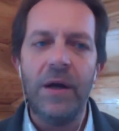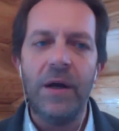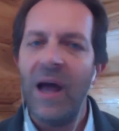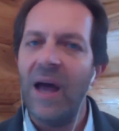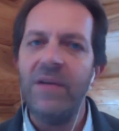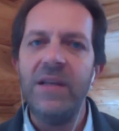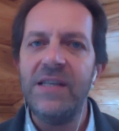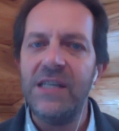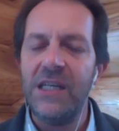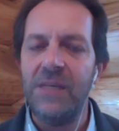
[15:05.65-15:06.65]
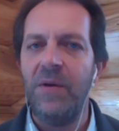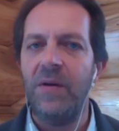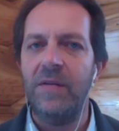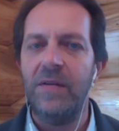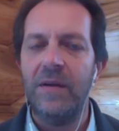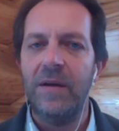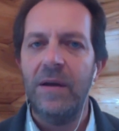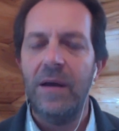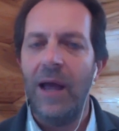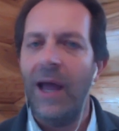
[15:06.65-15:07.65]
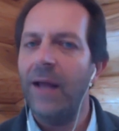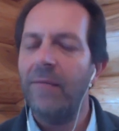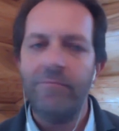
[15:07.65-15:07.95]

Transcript: having this experience and